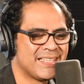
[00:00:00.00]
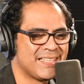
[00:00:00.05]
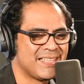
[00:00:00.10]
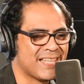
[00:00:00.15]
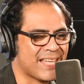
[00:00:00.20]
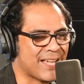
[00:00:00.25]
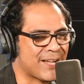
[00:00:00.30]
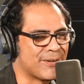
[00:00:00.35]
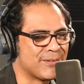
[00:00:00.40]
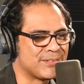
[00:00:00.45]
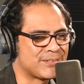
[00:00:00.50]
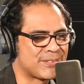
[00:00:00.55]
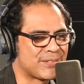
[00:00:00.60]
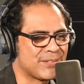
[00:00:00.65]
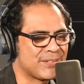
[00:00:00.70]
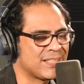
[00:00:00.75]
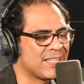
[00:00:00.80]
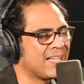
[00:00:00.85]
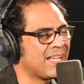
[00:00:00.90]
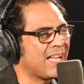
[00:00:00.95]
Now it's
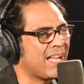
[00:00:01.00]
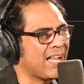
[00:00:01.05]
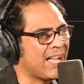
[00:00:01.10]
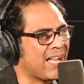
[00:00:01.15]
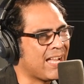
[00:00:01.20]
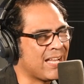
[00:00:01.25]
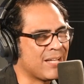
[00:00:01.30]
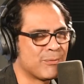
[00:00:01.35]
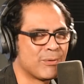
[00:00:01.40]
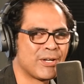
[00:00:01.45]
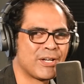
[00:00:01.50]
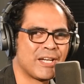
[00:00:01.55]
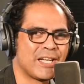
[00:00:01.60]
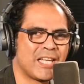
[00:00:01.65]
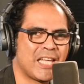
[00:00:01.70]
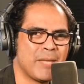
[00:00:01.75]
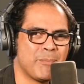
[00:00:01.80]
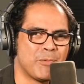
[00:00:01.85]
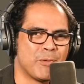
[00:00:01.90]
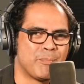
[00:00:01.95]
good. And we're going to
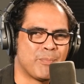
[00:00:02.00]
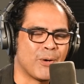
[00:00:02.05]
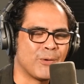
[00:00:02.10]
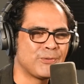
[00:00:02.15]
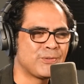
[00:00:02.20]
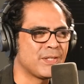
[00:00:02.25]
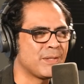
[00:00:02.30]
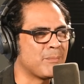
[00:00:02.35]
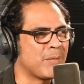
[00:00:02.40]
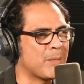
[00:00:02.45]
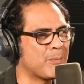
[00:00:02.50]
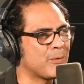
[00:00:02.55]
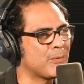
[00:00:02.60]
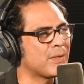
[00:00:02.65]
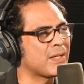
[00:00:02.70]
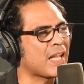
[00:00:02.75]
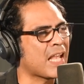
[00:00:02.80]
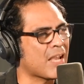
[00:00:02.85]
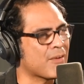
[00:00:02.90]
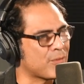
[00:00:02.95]
keep you posted. Maybe we're
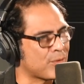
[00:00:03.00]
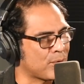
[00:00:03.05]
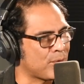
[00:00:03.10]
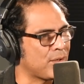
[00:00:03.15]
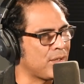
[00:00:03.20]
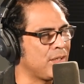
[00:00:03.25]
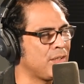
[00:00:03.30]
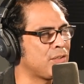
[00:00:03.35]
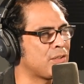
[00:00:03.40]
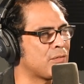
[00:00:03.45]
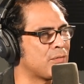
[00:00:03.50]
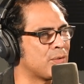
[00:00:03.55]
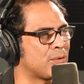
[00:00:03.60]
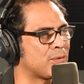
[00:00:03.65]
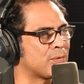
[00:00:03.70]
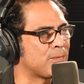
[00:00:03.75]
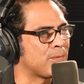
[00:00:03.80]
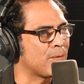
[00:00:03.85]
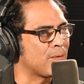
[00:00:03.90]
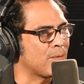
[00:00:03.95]
going to have another interview
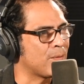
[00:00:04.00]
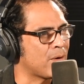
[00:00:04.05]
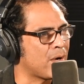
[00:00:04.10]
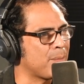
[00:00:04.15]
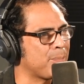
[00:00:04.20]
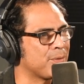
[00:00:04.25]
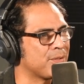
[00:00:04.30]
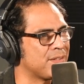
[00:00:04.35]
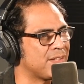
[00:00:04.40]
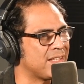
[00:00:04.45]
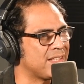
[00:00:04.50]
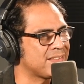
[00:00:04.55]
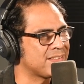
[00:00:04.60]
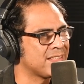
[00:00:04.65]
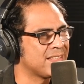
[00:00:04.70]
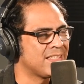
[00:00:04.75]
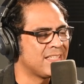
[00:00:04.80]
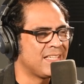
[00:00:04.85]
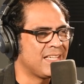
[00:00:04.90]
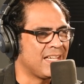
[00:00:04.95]
to follow up on this.
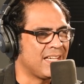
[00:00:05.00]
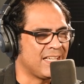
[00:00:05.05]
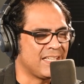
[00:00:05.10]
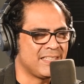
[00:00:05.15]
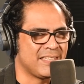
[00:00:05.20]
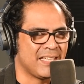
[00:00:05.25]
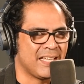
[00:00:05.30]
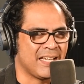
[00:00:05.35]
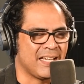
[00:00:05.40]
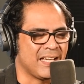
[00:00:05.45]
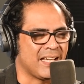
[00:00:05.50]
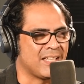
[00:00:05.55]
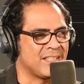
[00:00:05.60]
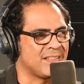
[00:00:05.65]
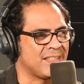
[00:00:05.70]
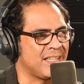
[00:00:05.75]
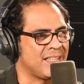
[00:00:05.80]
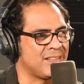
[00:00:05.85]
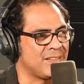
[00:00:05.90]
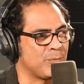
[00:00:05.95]
And uh,
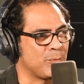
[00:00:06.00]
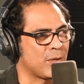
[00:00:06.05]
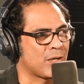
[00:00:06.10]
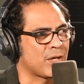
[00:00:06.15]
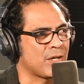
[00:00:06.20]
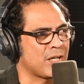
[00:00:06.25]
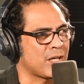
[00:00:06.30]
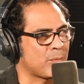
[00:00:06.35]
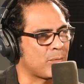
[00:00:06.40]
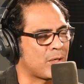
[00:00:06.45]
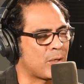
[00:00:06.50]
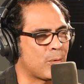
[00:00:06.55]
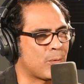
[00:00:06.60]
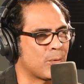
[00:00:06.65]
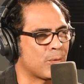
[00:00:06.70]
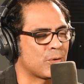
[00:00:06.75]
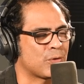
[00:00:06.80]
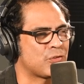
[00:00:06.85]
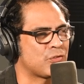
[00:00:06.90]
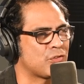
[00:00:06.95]
and we're going to
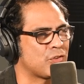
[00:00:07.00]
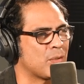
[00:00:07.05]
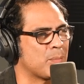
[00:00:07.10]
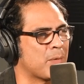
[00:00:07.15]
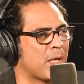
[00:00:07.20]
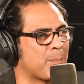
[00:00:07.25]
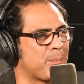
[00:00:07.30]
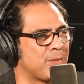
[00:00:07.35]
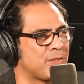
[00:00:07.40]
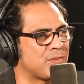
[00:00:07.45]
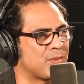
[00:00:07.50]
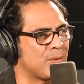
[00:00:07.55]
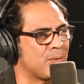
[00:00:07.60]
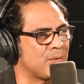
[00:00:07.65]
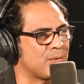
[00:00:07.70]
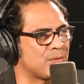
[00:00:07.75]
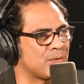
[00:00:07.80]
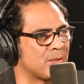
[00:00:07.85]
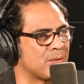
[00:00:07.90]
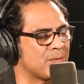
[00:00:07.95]
record some
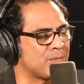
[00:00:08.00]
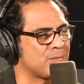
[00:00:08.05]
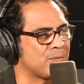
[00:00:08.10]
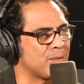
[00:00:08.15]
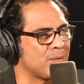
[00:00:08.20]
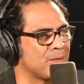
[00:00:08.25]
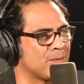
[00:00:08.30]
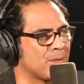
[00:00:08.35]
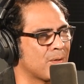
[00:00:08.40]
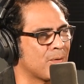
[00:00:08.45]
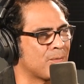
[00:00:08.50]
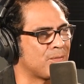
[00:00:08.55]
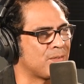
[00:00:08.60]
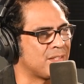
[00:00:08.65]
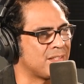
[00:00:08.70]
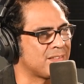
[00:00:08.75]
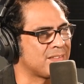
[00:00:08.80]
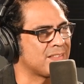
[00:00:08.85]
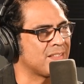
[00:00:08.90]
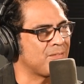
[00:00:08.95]
episodes of, of, of
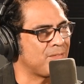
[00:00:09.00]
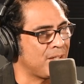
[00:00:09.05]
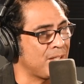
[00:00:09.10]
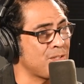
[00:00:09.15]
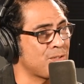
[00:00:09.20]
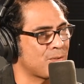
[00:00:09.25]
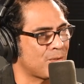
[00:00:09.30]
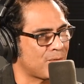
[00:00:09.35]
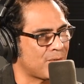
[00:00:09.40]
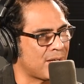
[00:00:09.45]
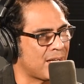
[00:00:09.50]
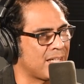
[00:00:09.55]
this adventure, right?